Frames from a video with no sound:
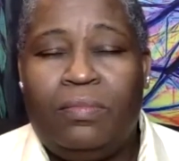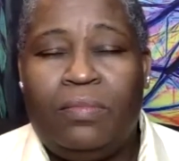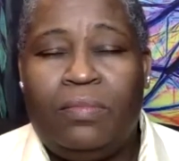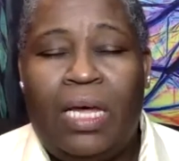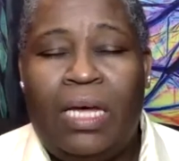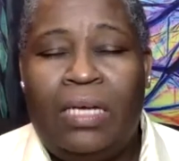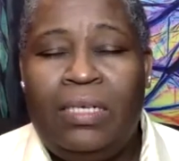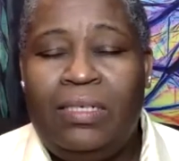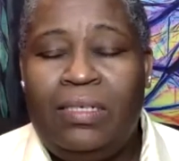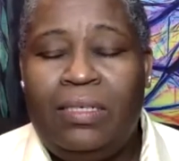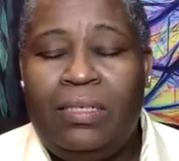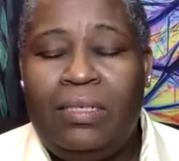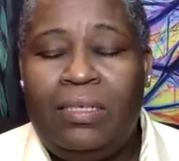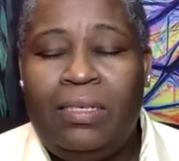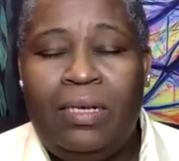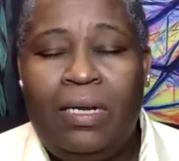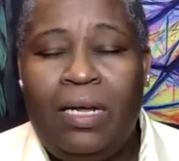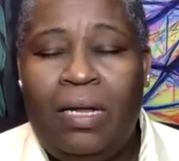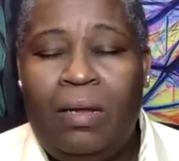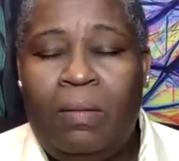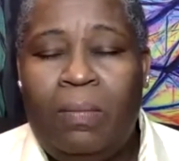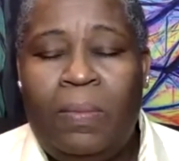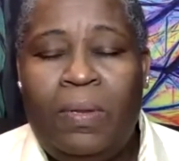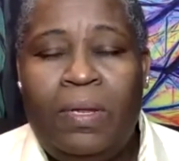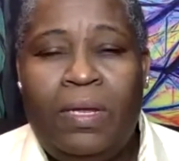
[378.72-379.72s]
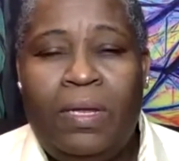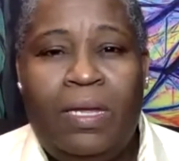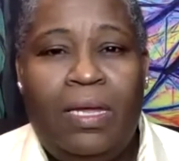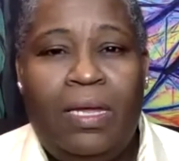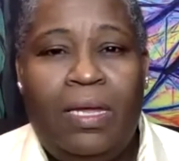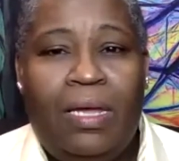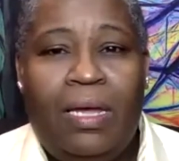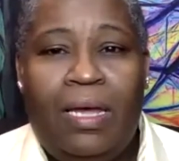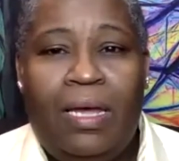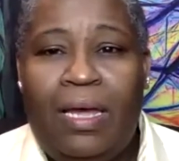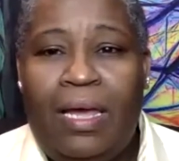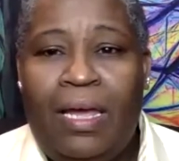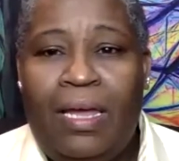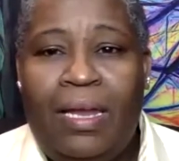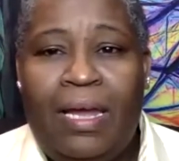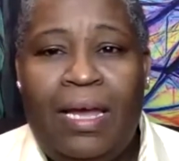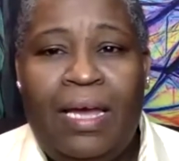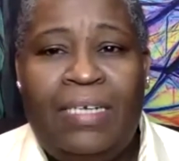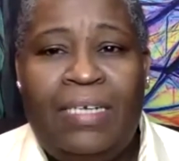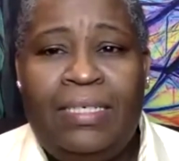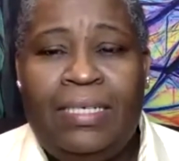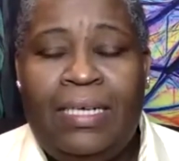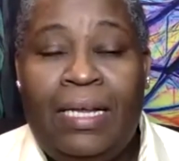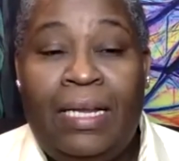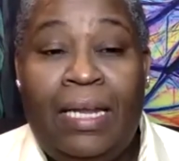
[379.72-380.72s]
I stood up and I
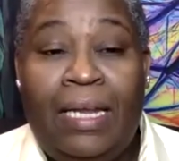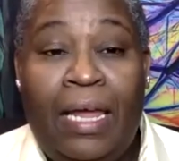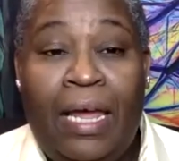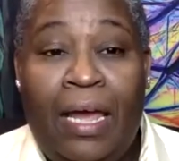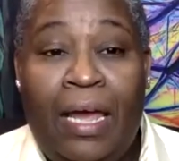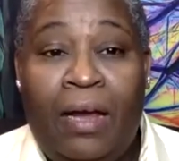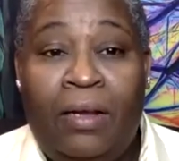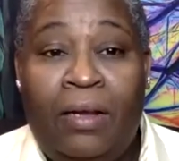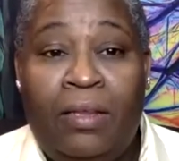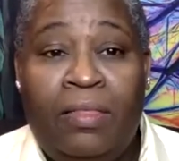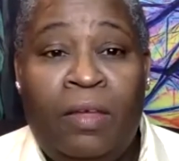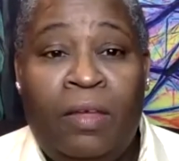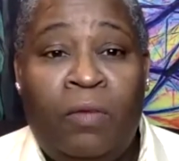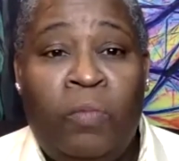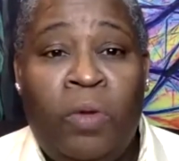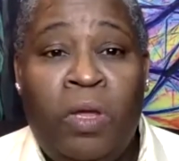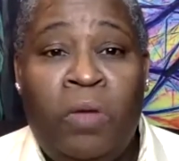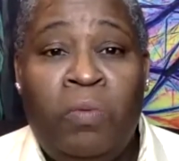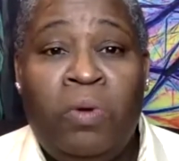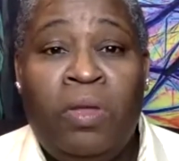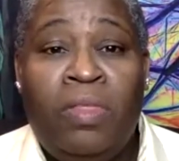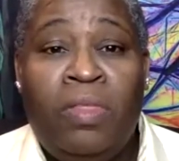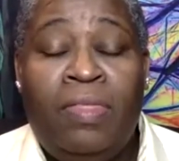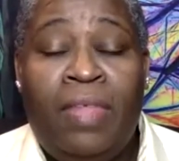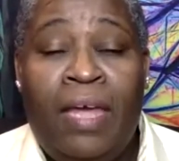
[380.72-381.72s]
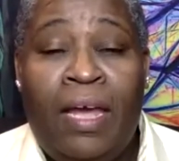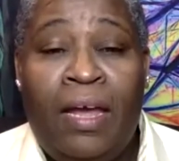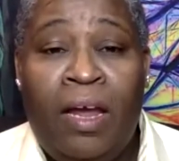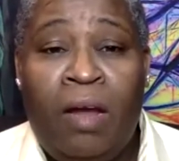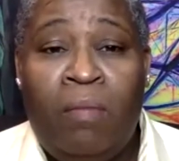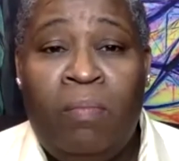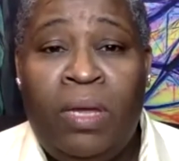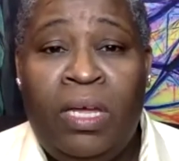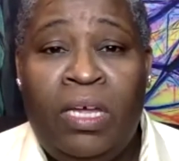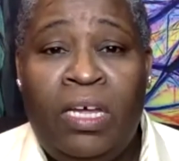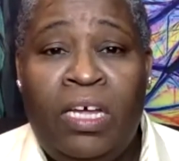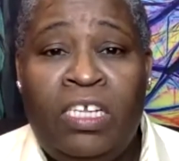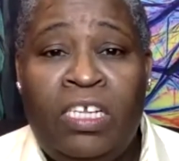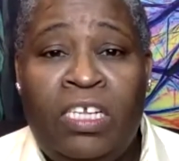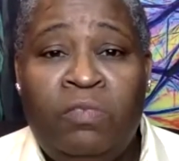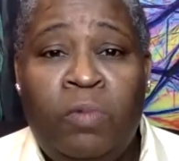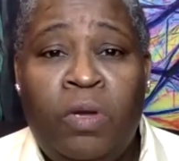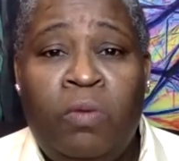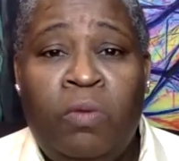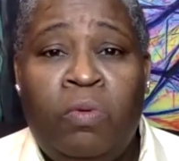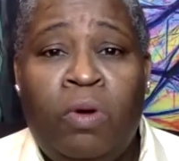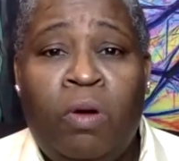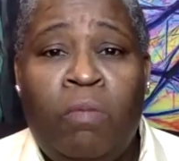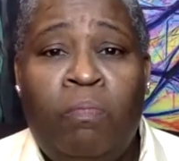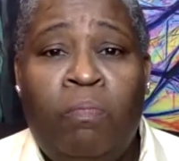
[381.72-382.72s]
declared that we were there because
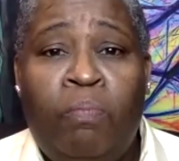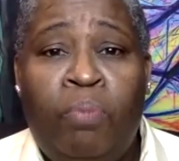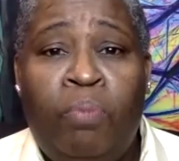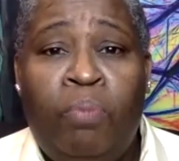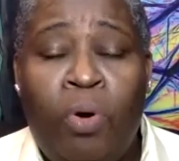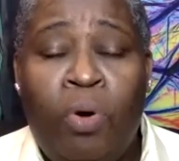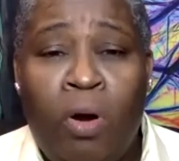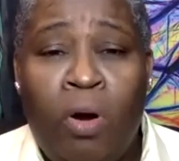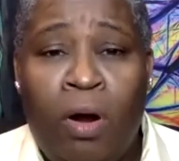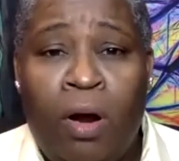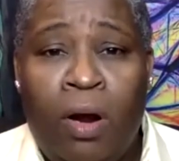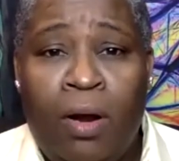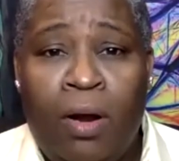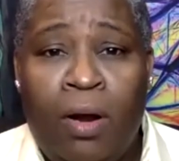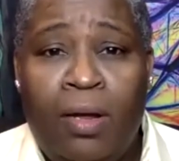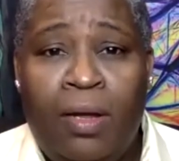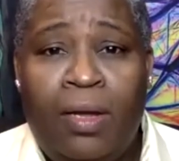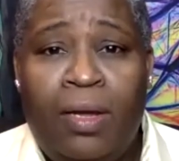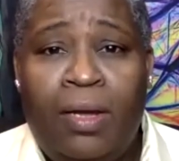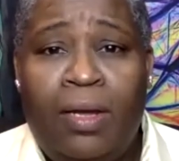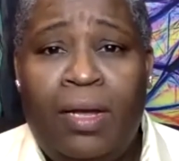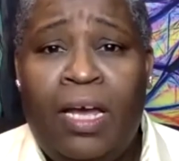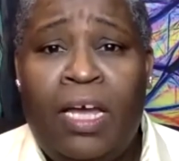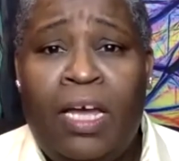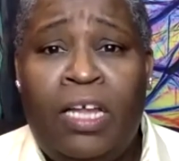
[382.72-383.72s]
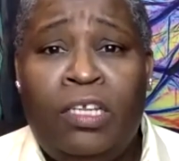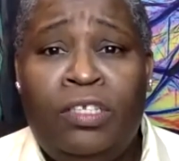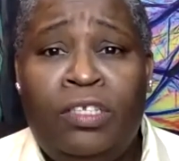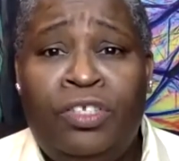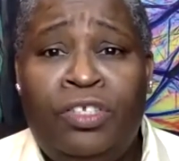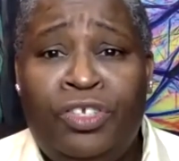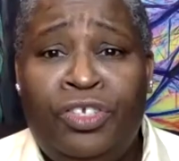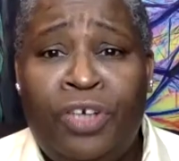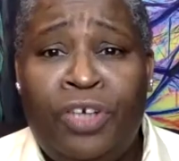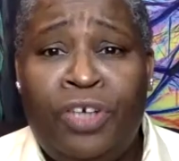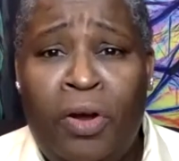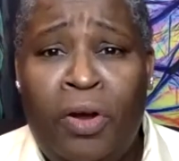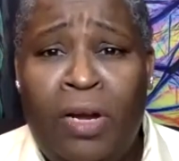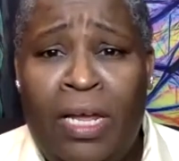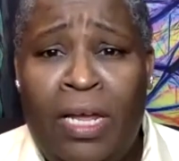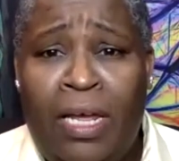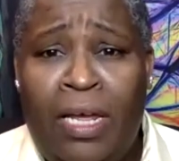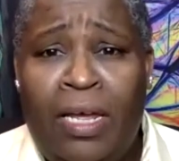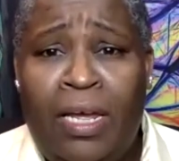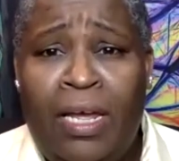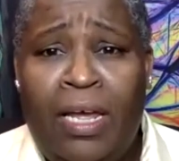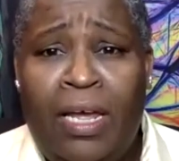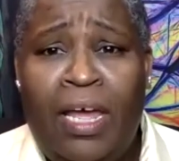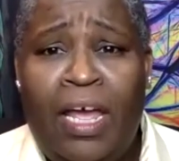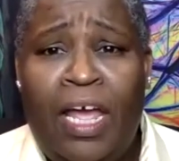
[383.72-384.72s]
we were poor and
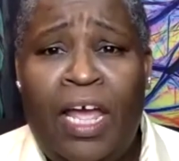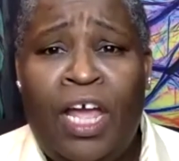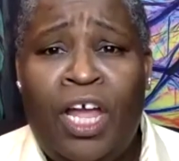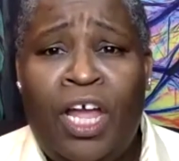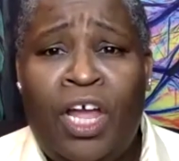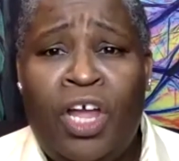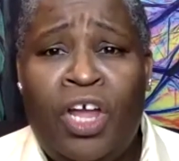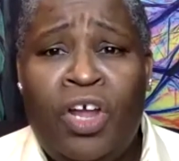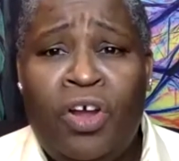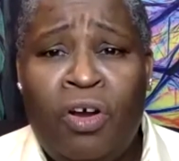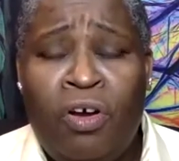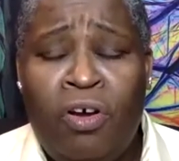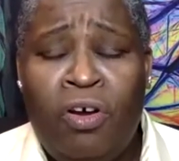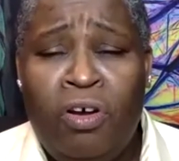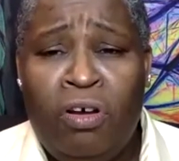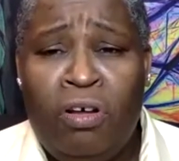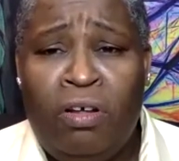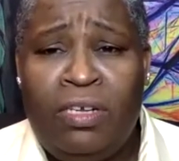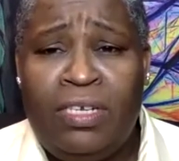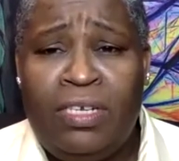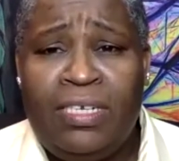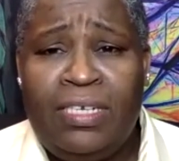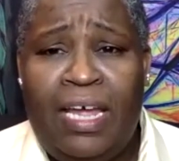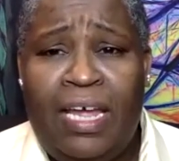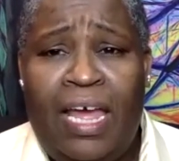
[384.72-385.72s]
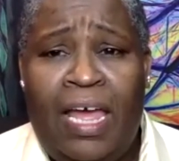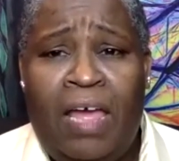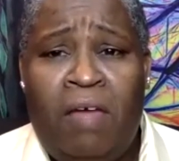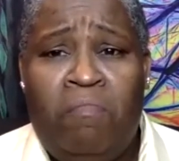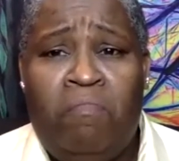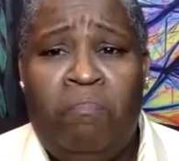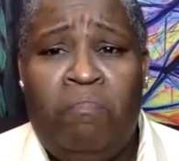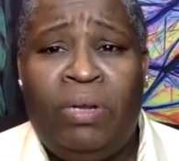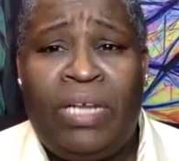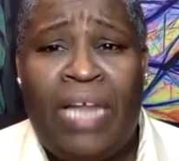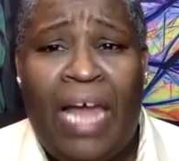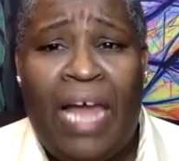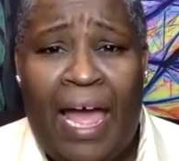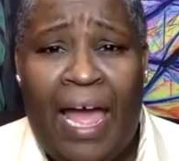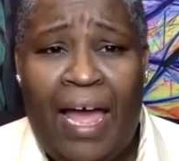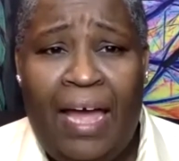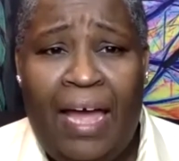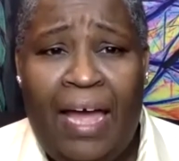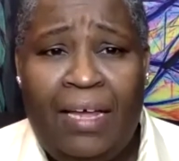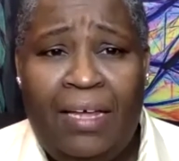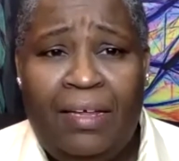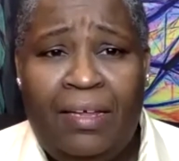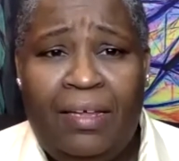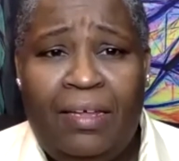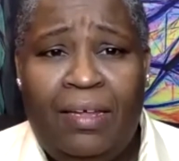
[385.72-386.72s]
dirty and girls and
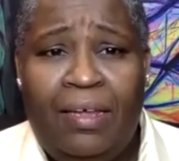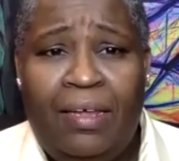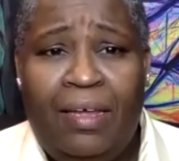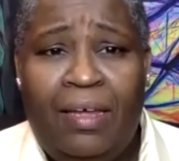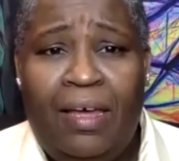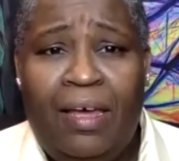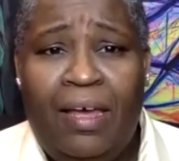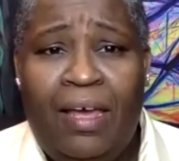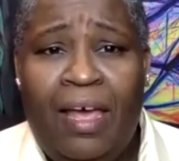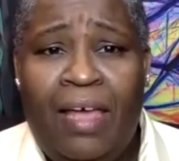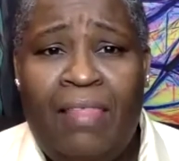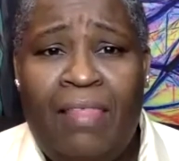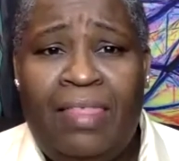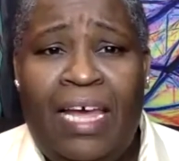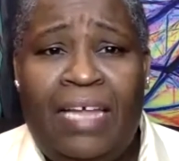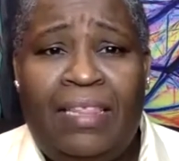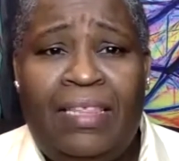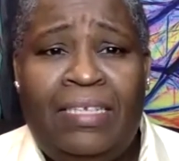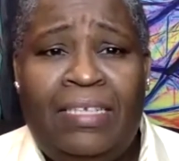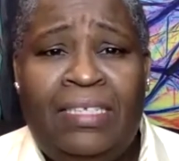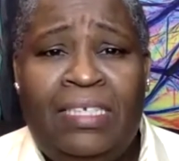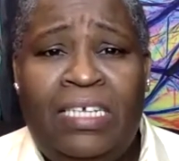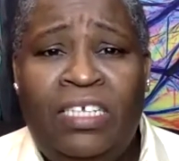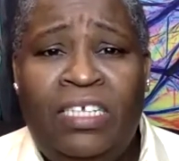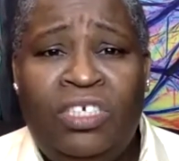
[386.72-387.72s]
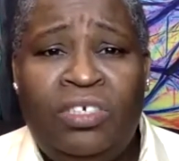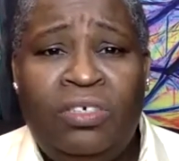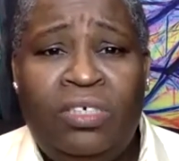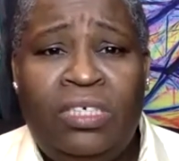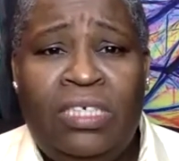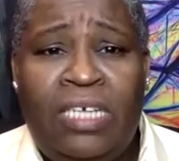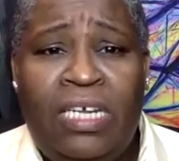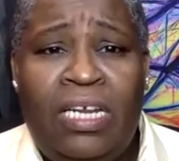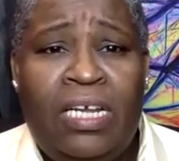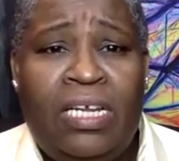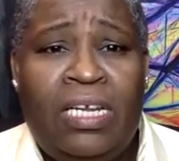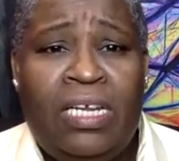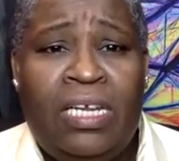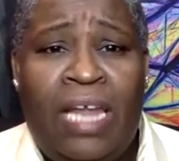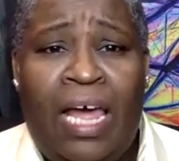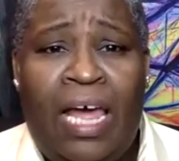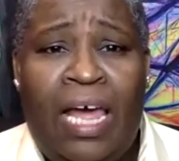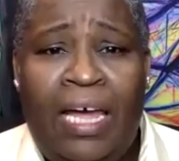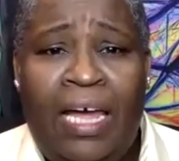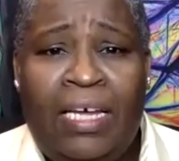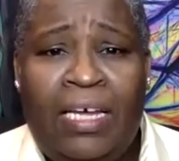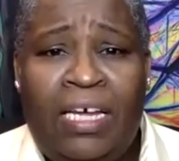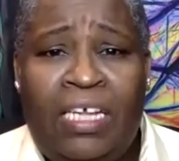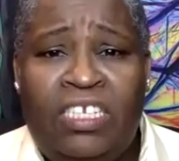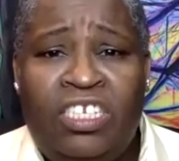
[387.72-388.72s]
Black, and that the teacher didn't
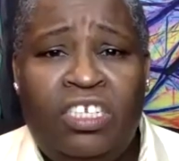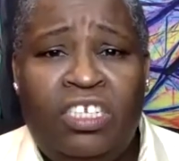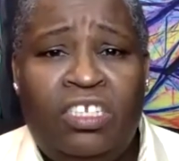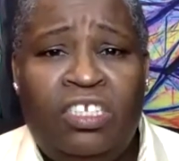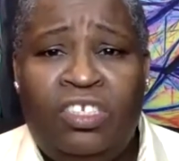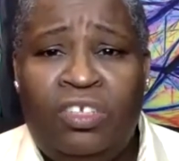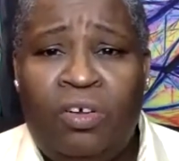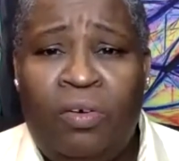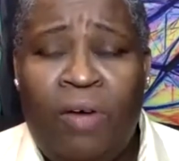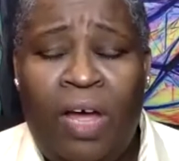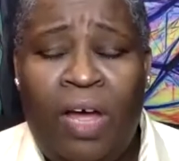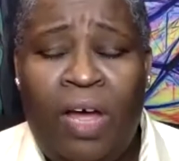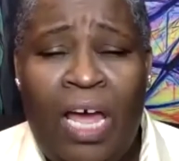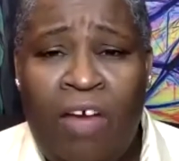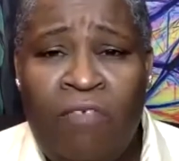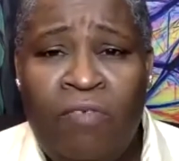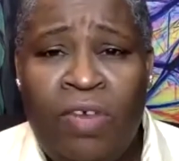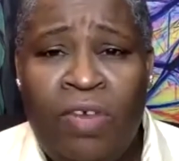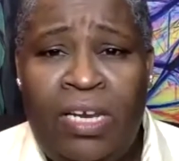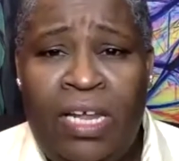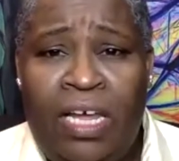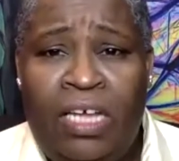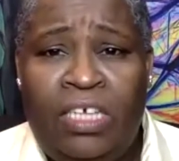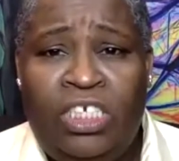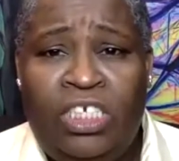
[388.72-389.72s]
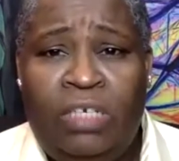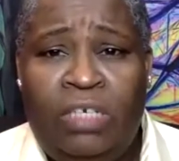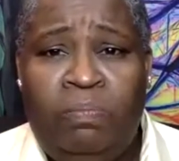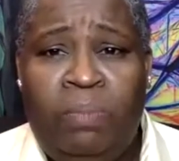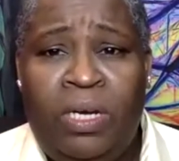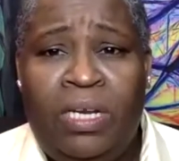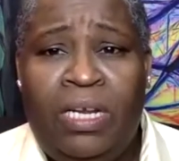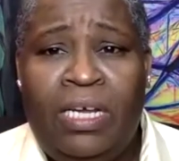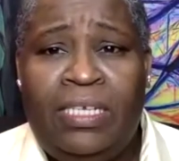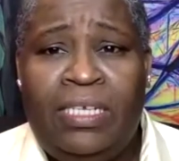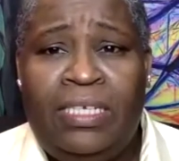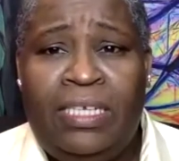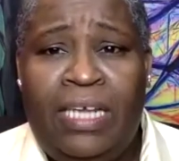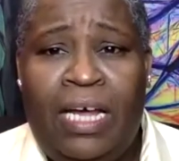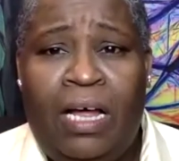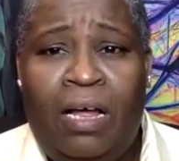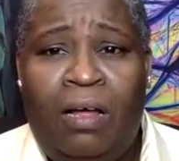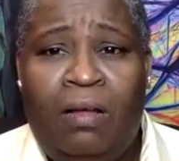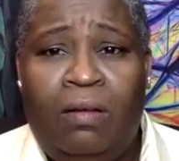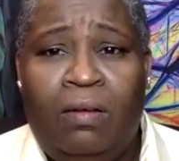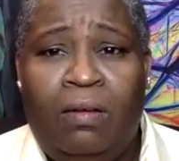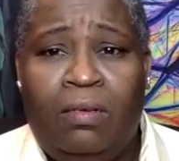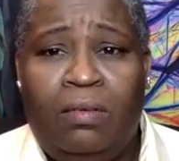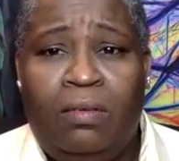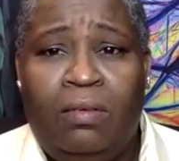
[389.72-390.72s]
like us, so every day she put us out.